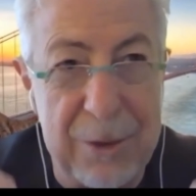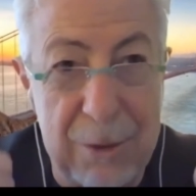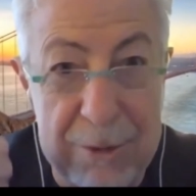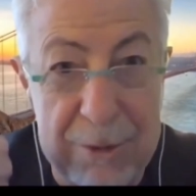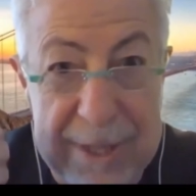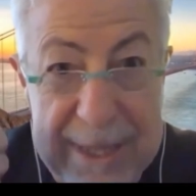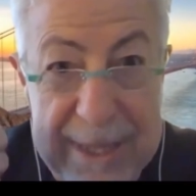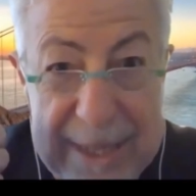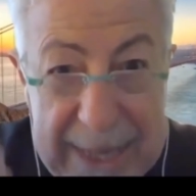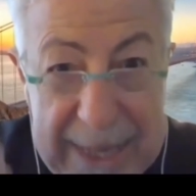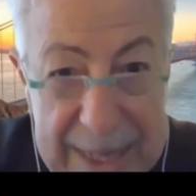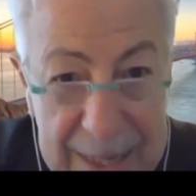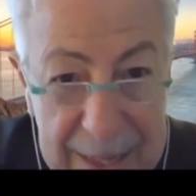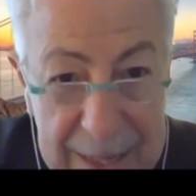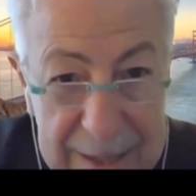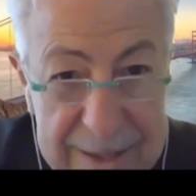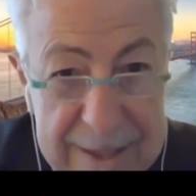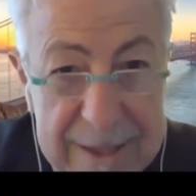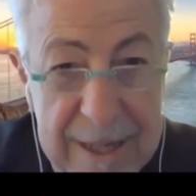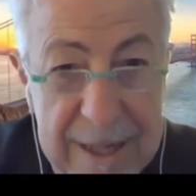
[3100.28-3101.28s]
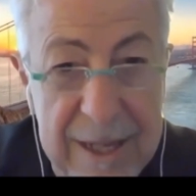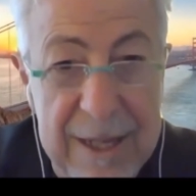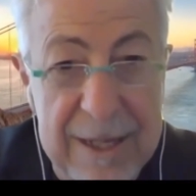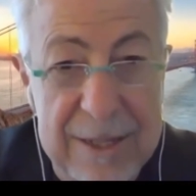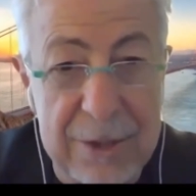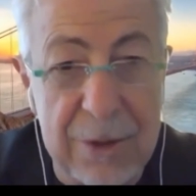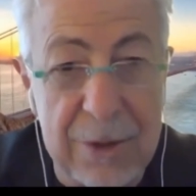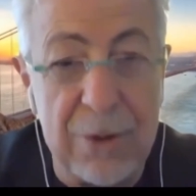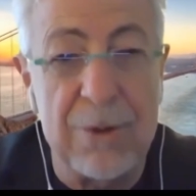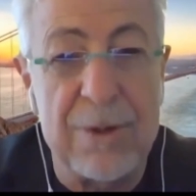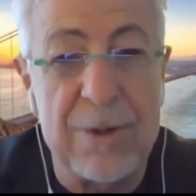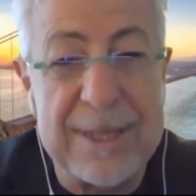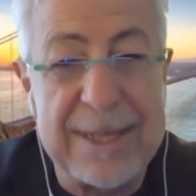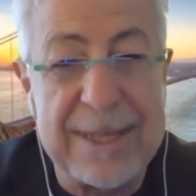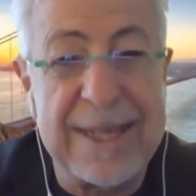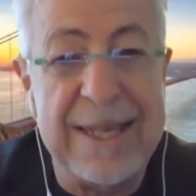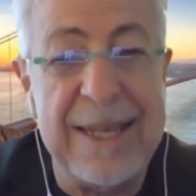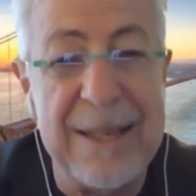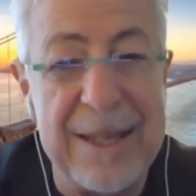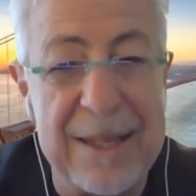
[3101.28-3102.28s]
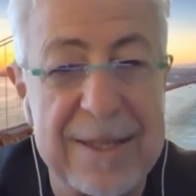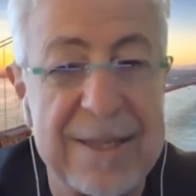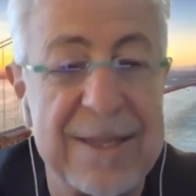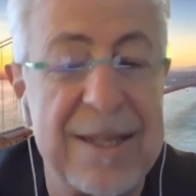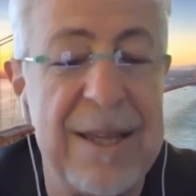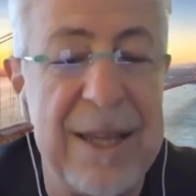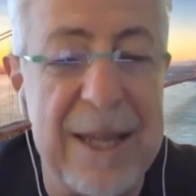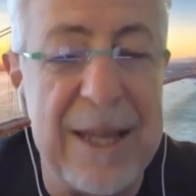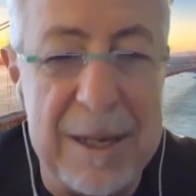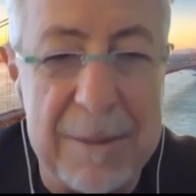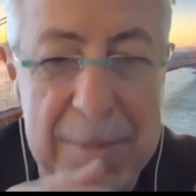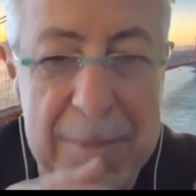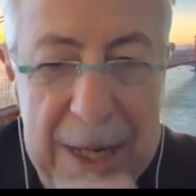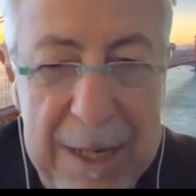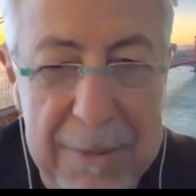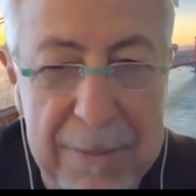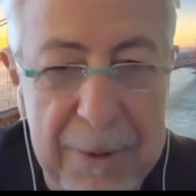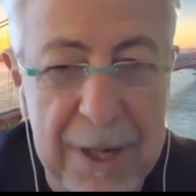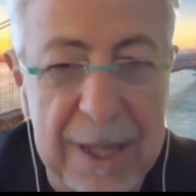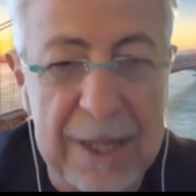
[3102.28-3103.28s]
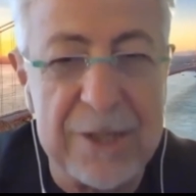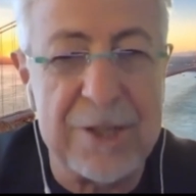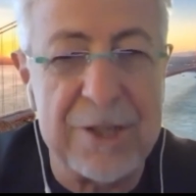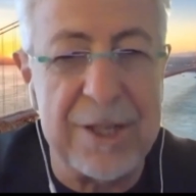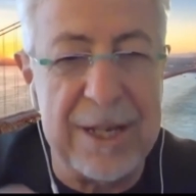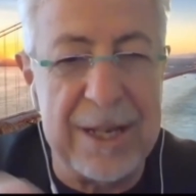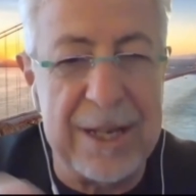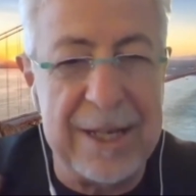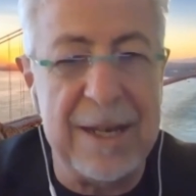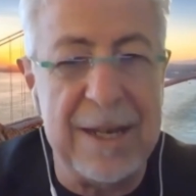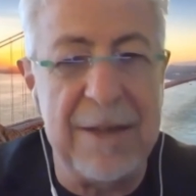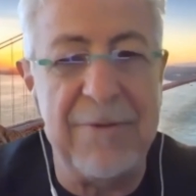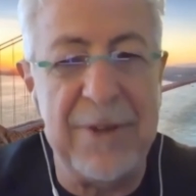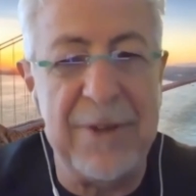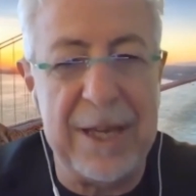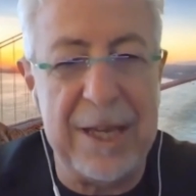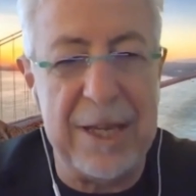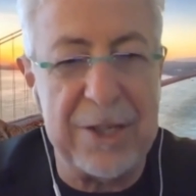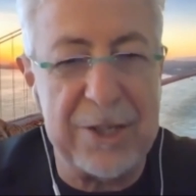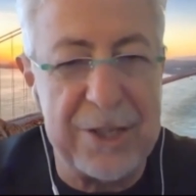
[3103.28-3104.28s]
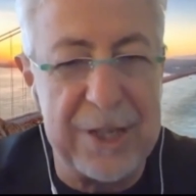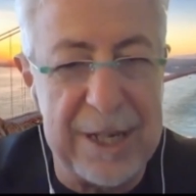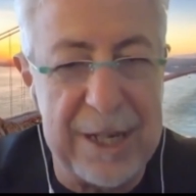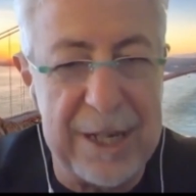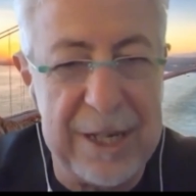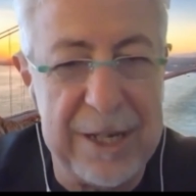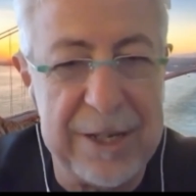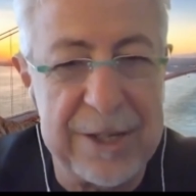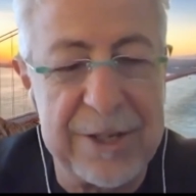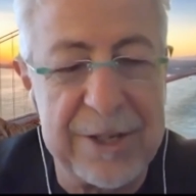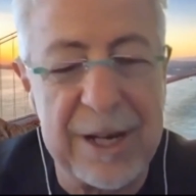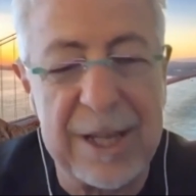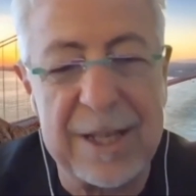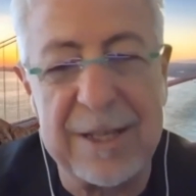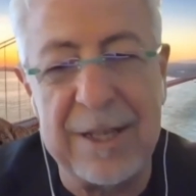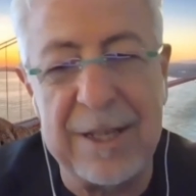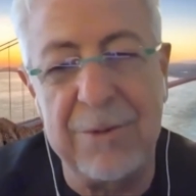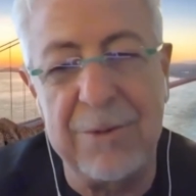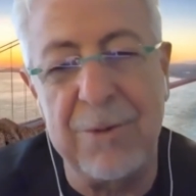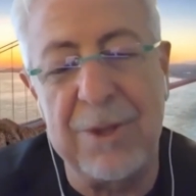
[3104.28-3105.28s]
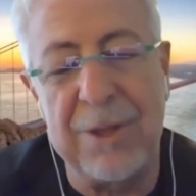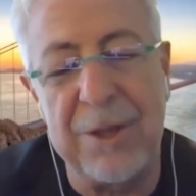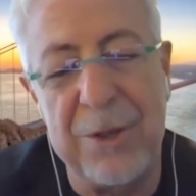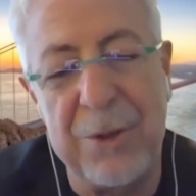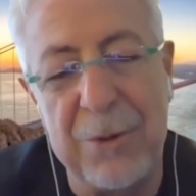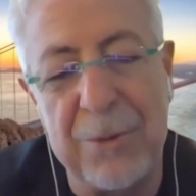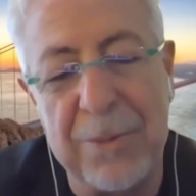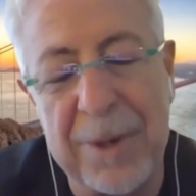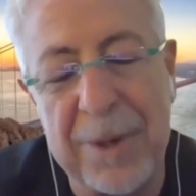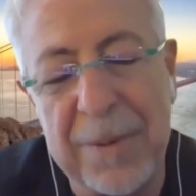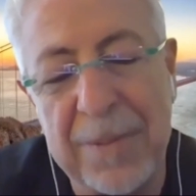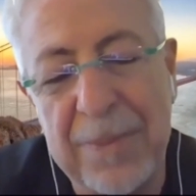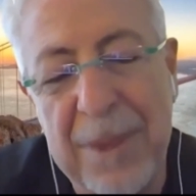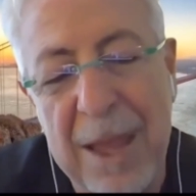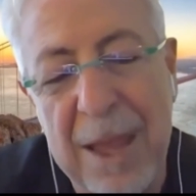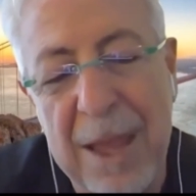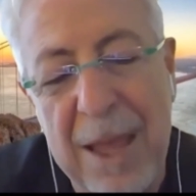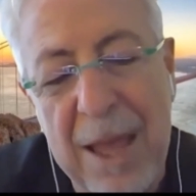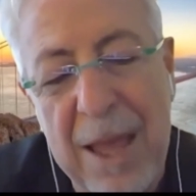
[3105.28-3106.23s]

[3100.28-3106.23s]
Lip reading: those skills. So skills in manipulation, in navigation, in interacting with human.